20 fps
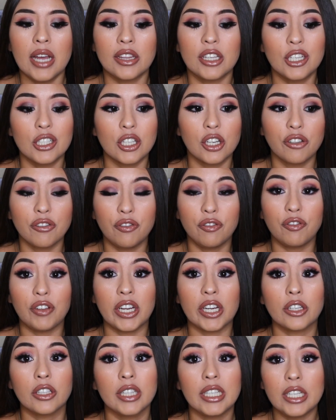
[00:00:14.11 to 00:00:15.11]
These are
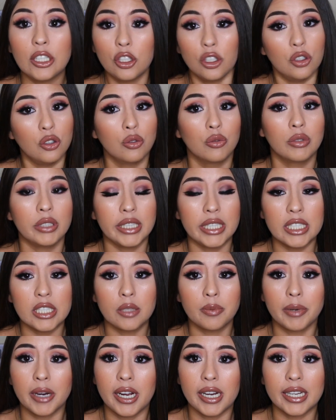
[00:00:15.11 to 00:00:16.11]
fairly new
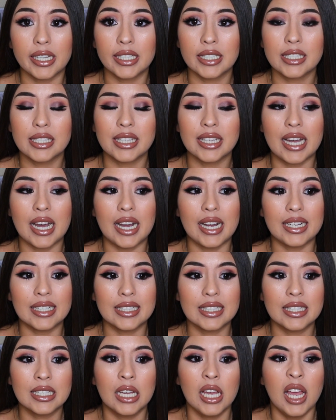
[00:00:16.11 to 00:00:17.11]
release products
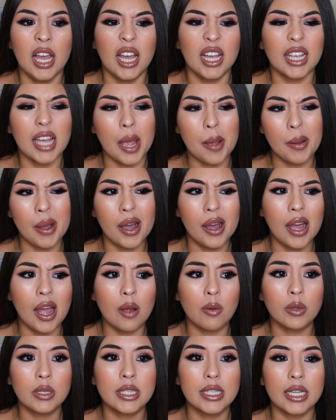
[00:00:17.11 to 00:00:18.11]
that came out,
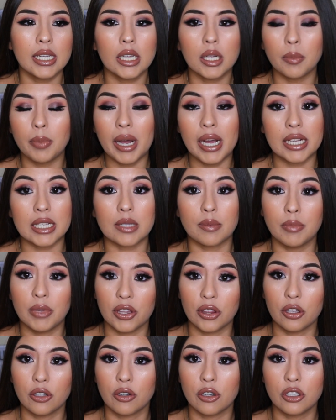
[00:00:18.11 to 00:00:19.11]
I would say, in the past
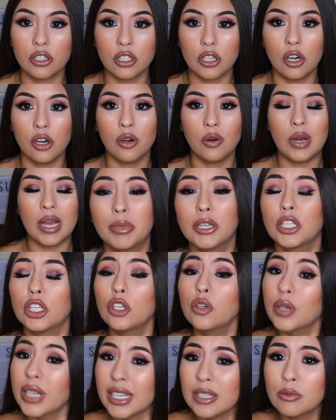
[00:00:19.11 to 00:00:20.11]
month or so. But
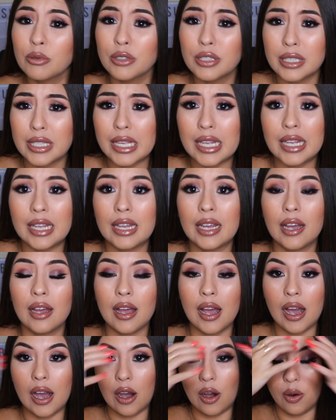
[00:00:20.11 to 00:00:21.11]
you guys will see
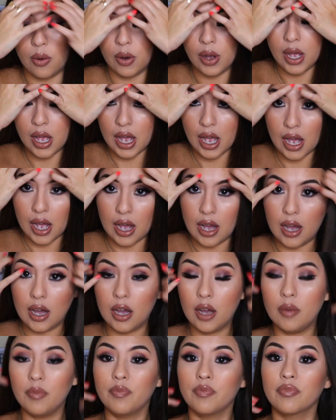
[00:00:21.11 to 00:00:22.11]
how,
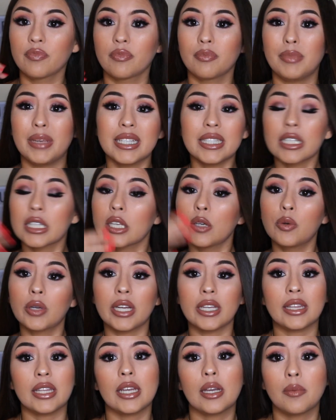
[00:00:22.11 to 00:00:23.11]
basically what
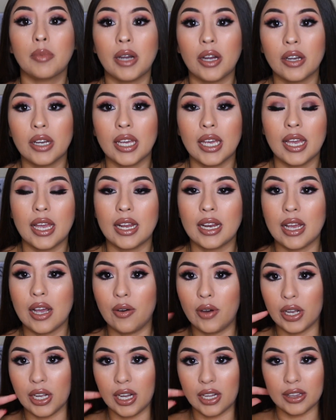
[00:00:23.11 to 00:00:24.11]
I think about it and
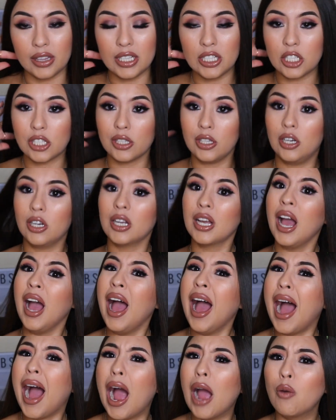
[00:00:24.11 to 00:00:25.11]
how I got this look.
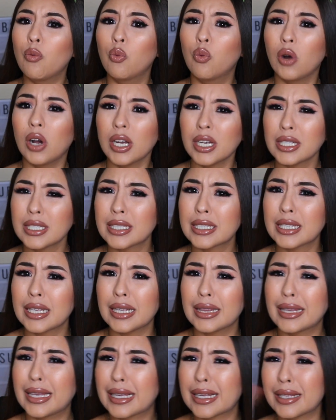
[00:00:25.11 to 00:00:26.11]
I was,
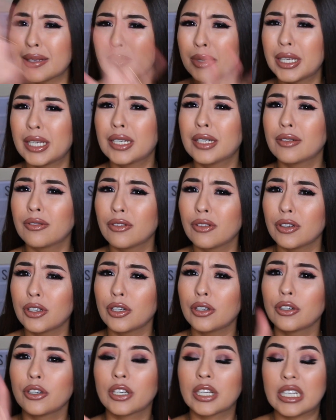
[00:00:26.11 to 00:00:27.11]
like in the beginning of the
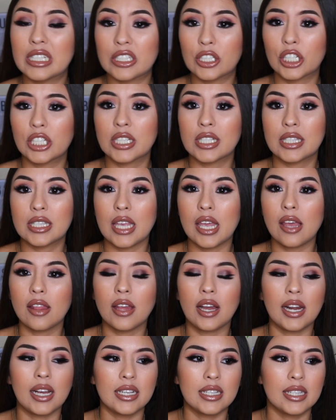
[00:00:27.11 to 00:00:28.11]
video, you guys are going to see
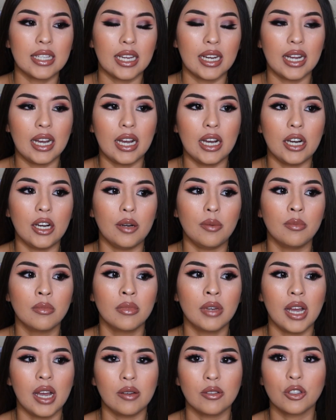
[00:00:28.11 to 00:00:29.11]
that I said I
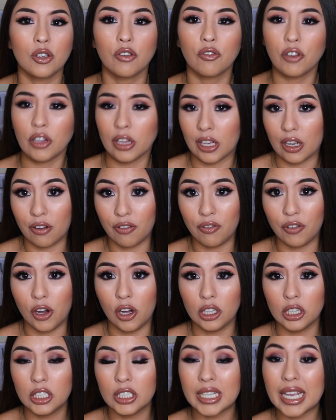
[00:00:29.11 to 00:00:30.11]
was going for like a
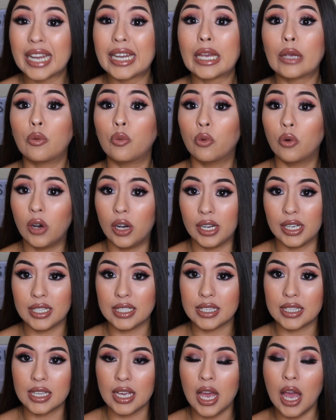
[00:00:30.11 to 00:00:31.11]
fall look, and I
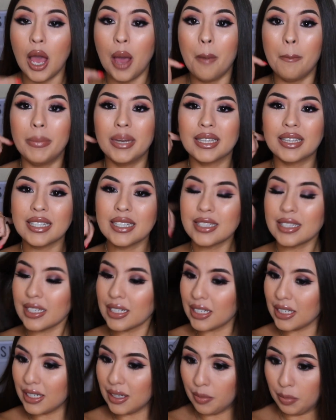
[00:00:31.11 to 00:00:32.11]
was. But this
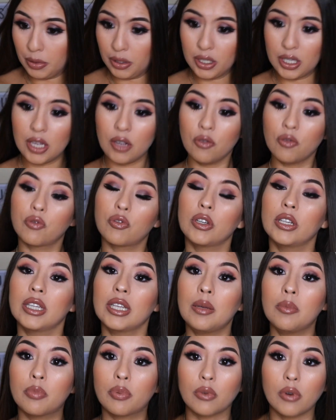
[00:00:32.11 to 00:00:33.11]
ended up looking
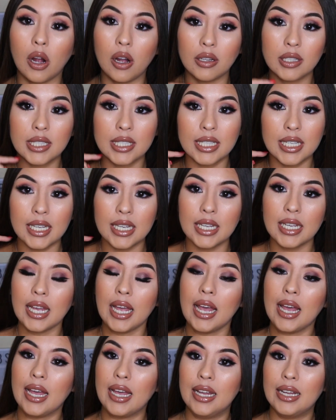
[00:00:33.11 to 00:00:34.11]
really bronzy,
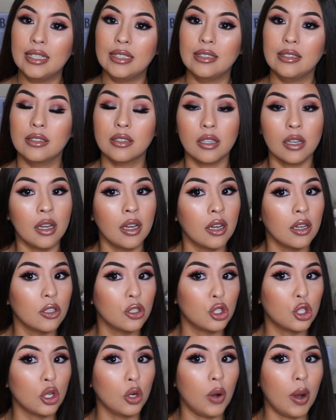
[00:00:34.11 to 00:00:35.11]
and
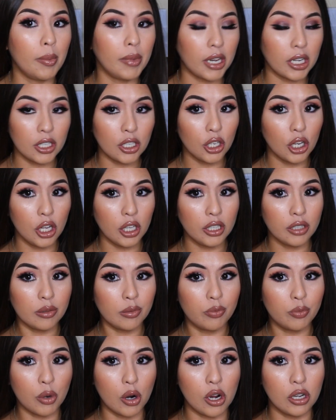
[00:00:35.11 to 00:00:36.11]
so I'm not going to call it
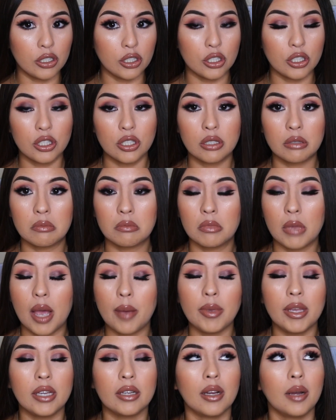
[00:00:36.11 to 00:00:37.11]
a bronze.
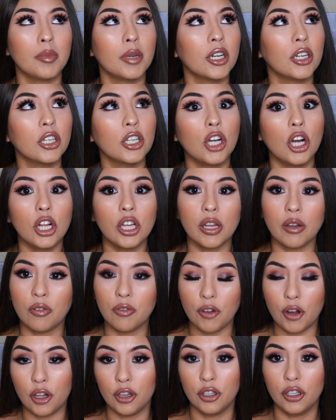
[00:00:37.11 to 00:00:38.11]
I'm not going to call it a
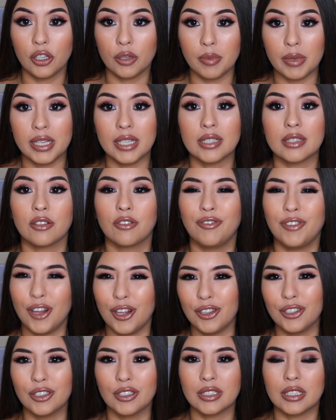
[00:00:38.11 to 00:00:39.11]
fall look because a
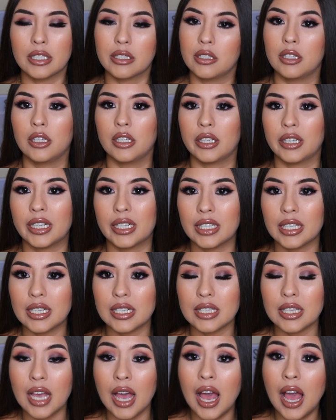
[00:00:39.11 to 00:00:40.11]
fall look doesn't look like
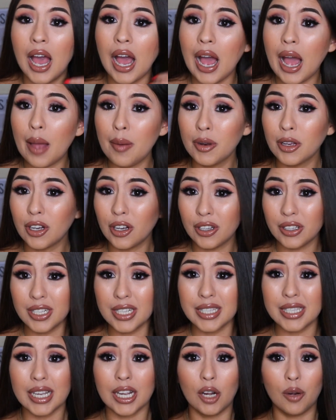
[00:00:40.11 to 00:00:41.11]
this. I'm going to call
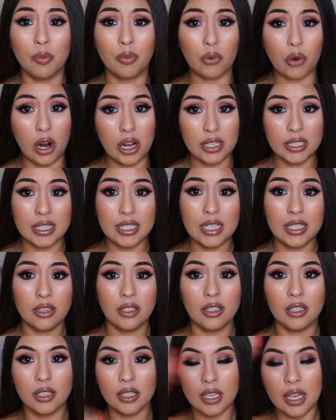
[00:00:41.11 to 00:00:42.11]
this like a bronzy
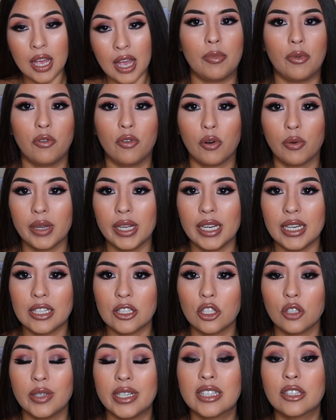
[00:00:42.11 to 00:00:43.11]
look. Before we get
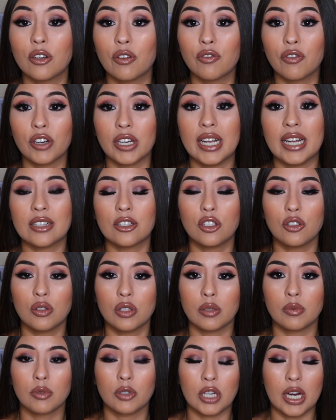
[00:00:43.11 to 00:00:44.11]
into it, don't forget to
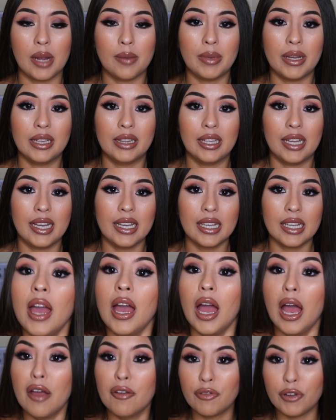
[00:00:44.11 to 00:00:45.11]
subscribe and like
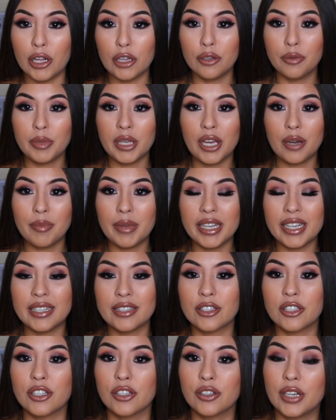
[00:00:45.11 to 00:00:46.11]
and follow me on my
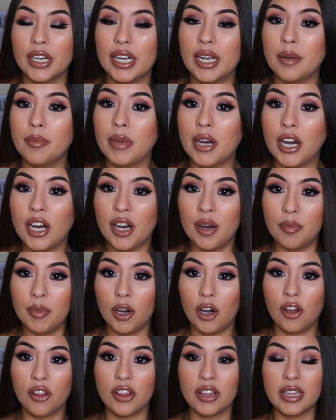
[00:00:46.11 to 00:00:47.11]
Instagram.
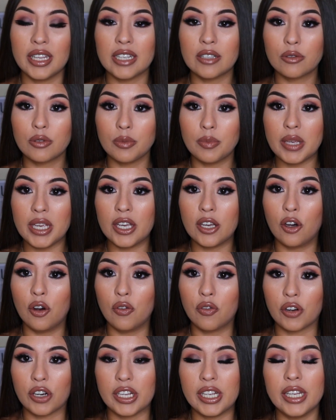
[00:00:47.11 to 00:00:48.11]
All the links will be
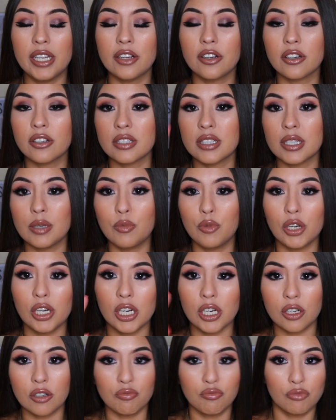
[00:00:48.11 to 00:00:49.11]
over here,
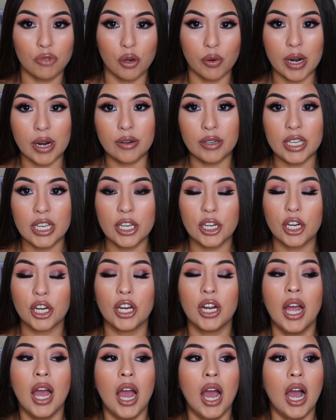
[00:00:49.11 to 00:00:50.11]
somewhere around
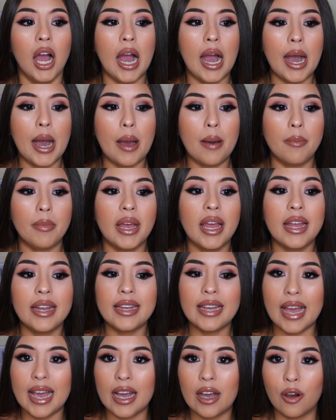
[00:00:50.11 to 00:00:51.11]
here.
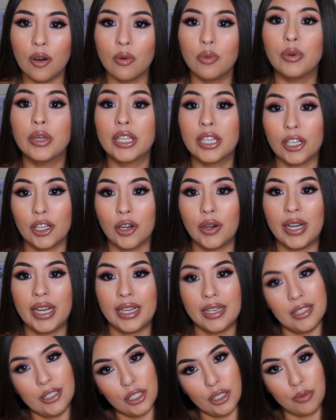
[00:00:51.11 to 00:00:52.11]
And now we can go
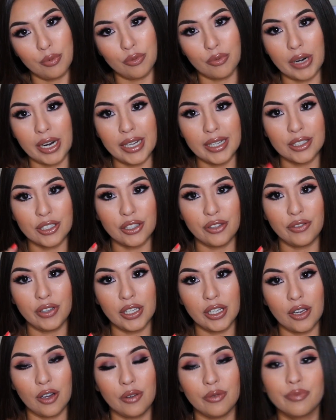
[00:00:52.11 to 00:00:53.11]
ahead and jump right into the
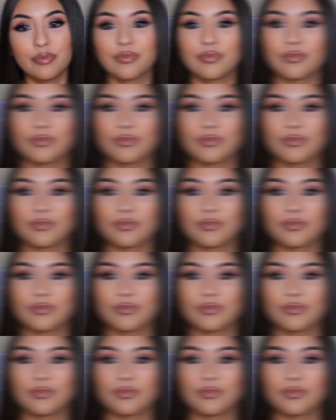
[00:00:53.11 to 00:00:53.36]
video.